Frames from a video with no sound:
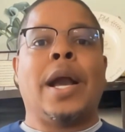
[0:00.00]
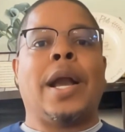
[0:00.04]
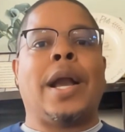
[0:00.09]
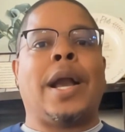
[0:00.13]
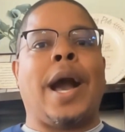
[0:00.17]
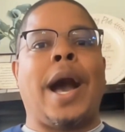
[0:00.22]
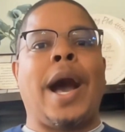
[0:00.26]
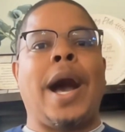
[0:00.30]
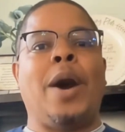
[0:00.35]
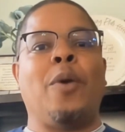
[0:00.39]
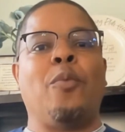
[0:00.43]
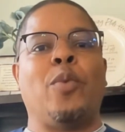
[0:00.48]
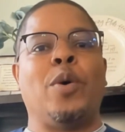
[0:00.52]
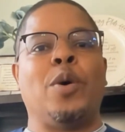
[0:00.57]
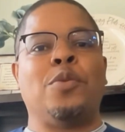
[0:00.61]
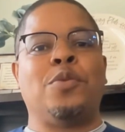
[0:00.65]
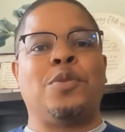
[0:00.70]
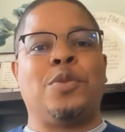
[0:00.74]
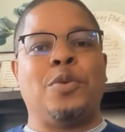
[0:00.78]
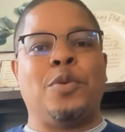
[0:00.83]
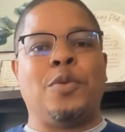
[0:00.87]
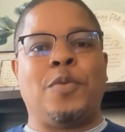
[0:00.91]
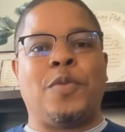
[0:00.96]
God will
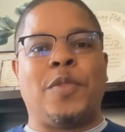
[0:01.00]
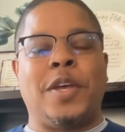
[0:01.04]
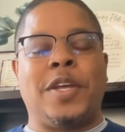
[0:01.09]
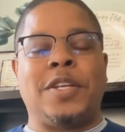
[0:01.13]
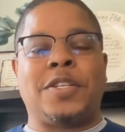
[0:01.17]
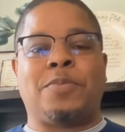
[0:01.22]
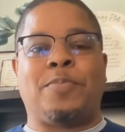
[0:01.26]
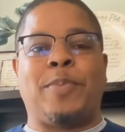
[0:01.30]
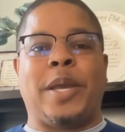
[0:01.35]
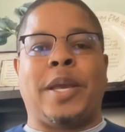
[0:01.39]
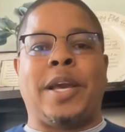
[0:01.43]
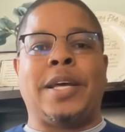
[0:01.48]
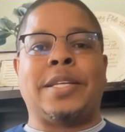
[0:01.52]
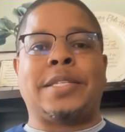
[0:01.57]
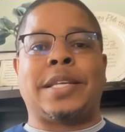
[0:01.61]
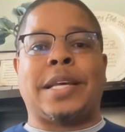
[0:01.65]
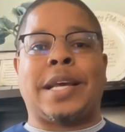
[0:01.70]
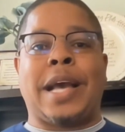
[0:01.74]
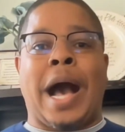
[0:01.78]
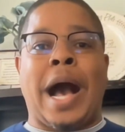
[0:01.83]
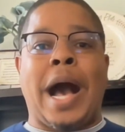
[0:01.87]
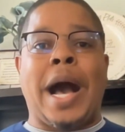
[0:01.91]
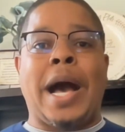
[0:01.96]
do this because
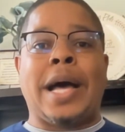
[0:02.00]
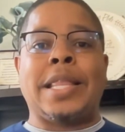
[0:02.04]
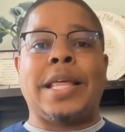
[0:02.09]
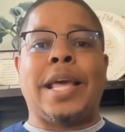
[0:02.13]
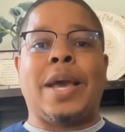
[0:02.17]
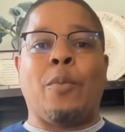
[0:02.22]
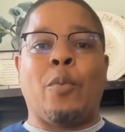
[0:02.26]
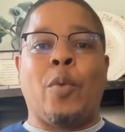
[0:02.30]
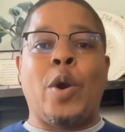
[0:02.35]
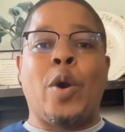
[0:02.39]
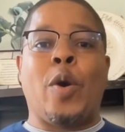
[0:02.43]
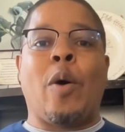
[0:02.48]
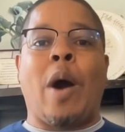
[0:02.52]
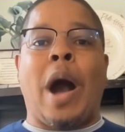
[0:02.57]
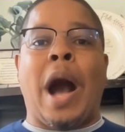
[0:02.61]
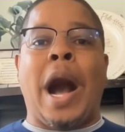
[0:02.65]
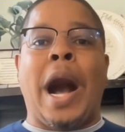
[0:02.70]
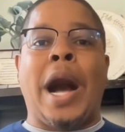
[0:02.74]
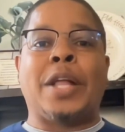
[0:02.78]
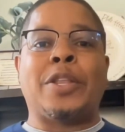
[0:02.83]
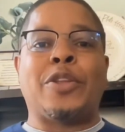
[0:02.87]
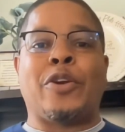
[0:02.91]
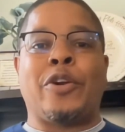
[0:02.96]
God will
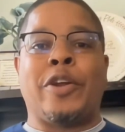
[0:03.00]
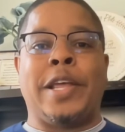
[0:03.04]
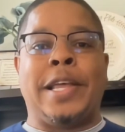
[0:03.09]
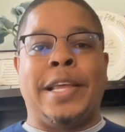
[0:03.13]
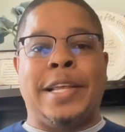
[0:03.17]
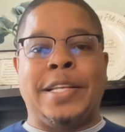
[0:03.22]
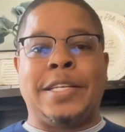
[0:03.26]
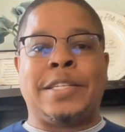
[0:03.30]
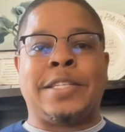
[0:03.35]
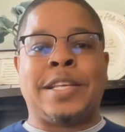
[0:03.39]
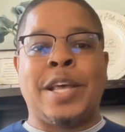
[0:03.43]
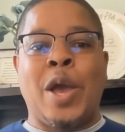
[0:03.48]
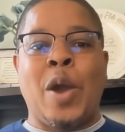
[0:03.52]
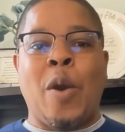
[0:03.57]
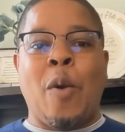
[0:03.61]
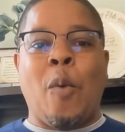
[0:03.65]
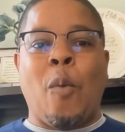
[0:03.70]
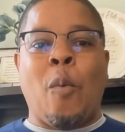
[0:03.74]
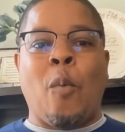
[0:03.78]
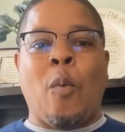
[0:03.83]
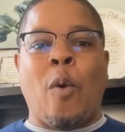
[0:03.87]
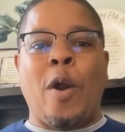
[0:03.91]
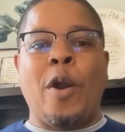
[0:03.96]
honor his
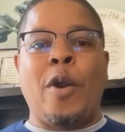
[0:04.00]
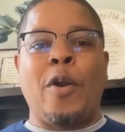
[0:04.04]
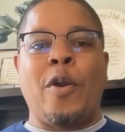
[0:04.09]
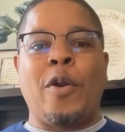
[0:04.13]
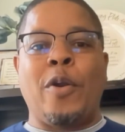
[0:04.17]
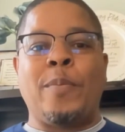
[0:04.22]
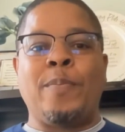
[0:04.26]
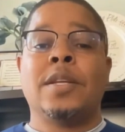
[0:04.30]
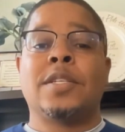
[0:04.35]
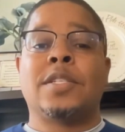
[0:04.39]
word.